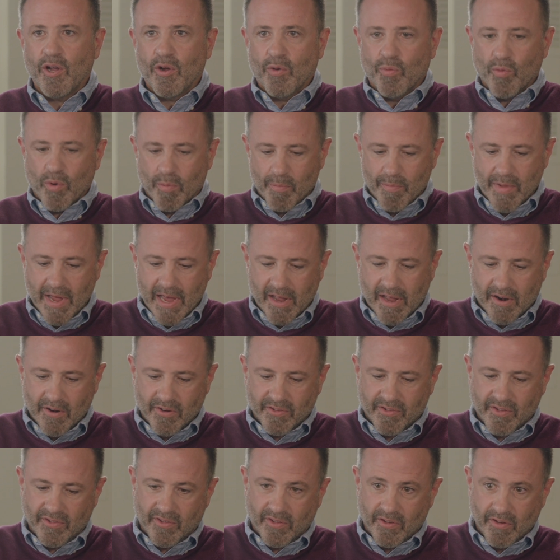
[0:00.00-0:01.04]
What matters
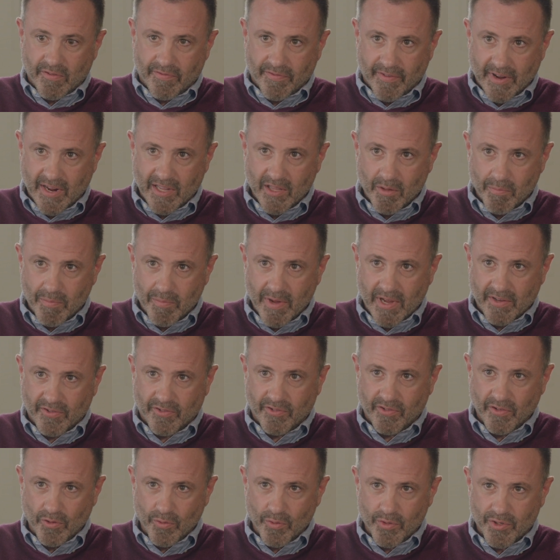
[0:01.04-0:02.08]
is that you find the best
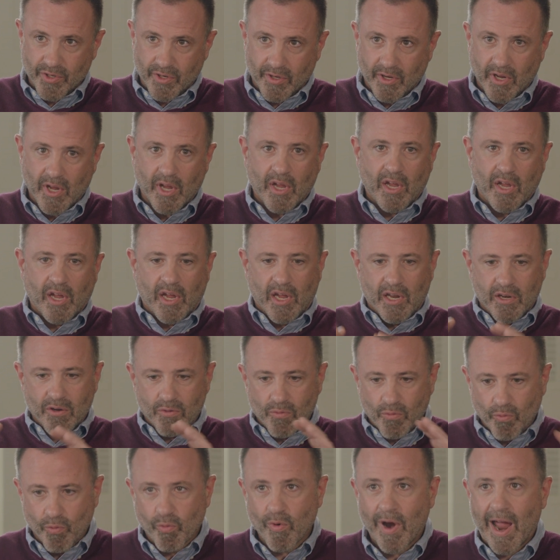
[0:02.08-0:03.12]
solution and you
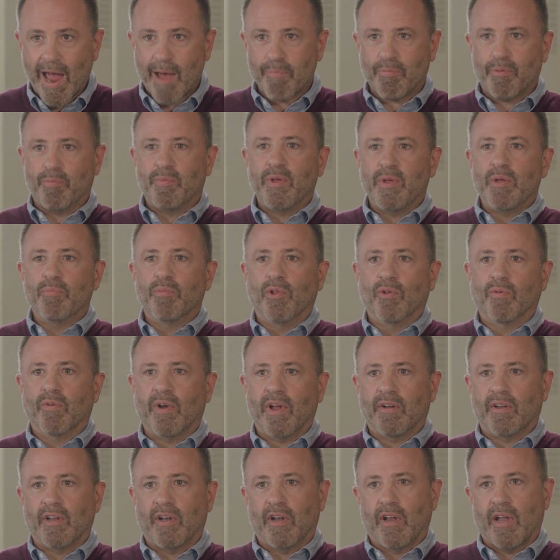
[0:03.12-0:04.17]
wrap people
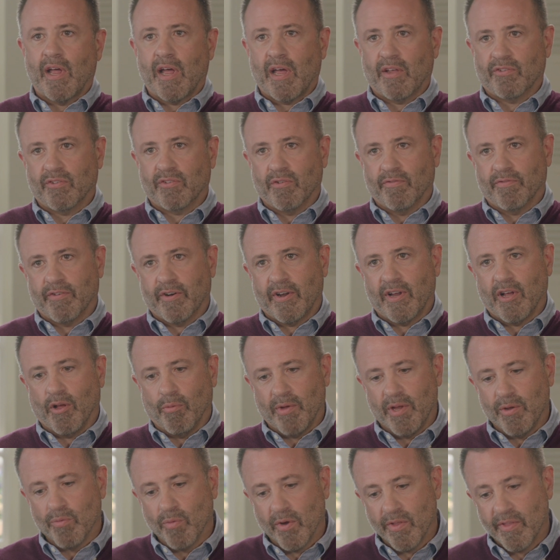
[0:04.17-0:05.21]
around it and ask them for help.
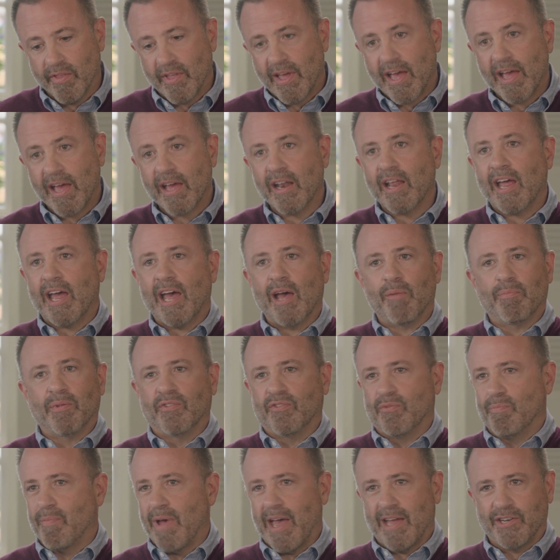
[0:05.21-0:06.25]
And when that
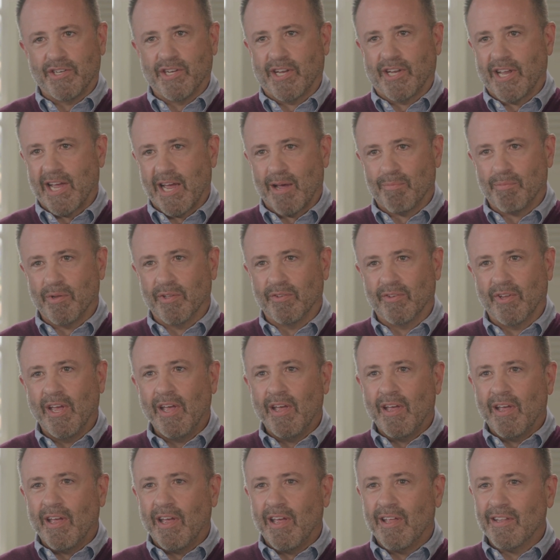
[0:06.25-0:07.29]
happens, magic happens.
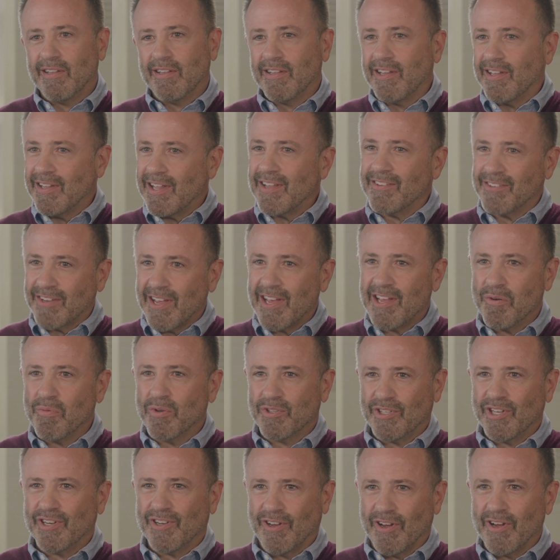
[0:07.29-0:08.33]
And, and that's kind of what
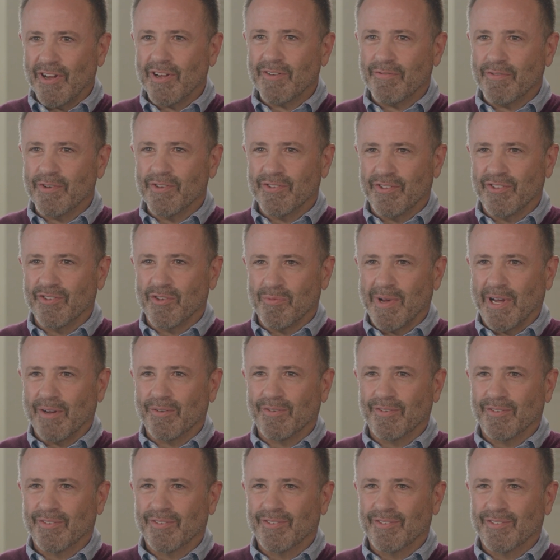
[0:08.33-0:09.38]
the conference is about,
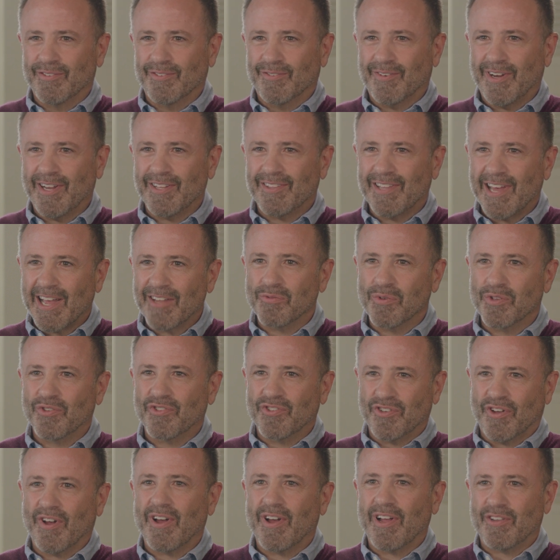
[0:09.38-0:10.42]
right? That's what that's
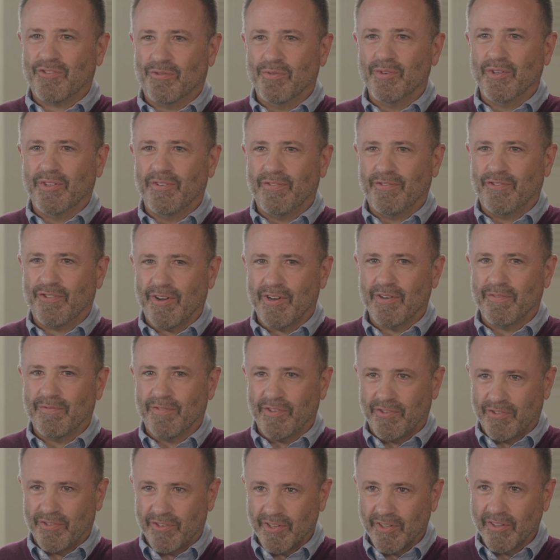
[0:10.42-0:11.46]
Scott's really trying to
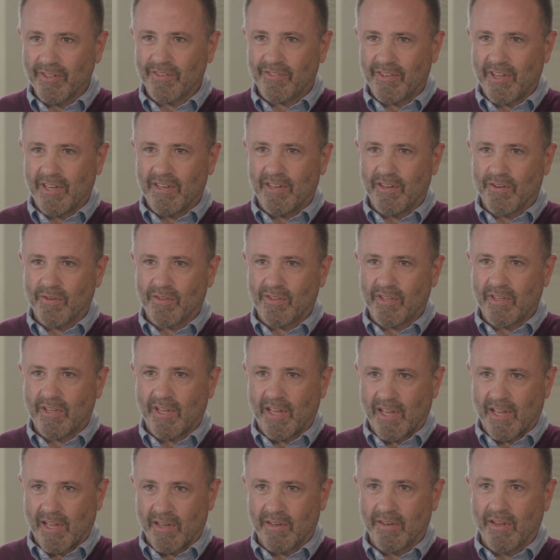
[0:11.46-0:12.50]
facilitate here at the
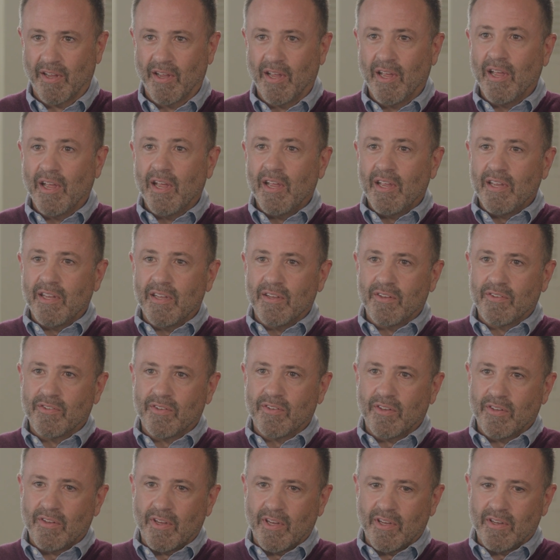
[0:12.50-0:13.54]
end is,
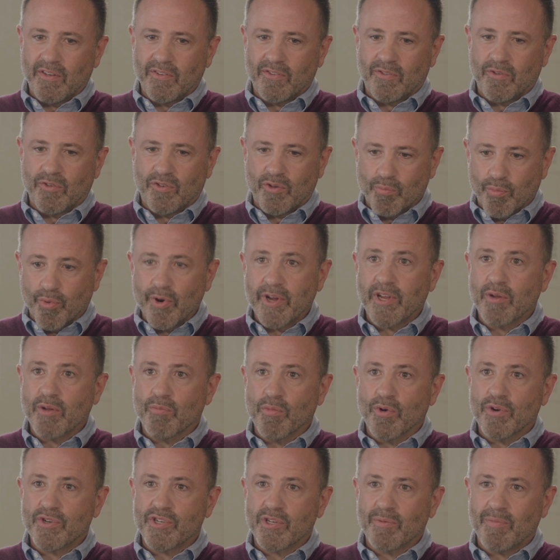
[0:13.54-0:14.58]
is to bring
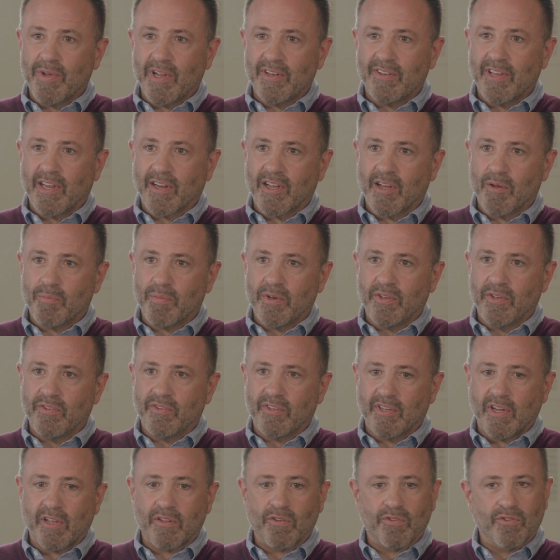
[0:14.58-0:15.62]
emerging medtech companies
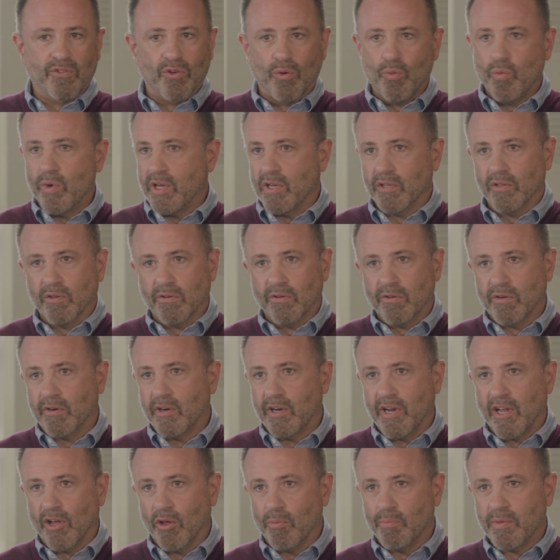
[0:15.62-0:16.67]
together so we can learn and
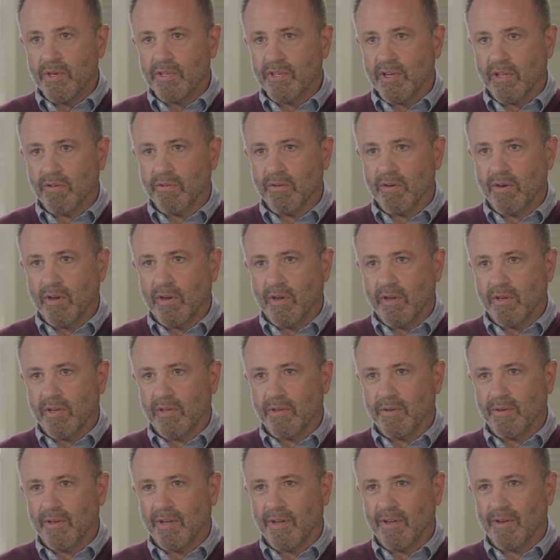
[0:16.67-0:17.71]
help each other uh,
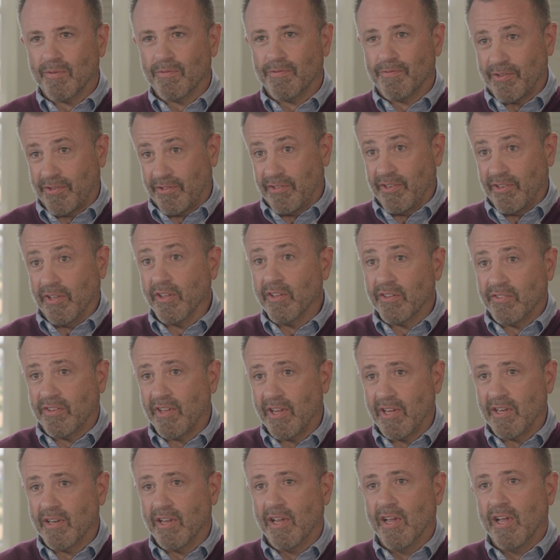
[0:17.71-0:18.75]
uh,
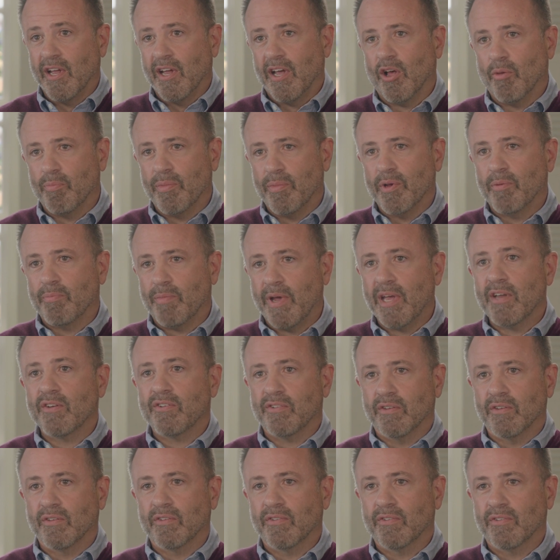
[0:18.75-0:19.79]
facilitate helping
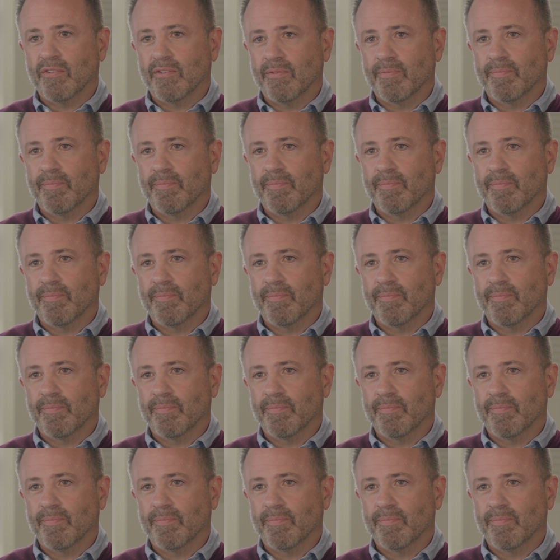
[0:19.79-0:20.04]
patients.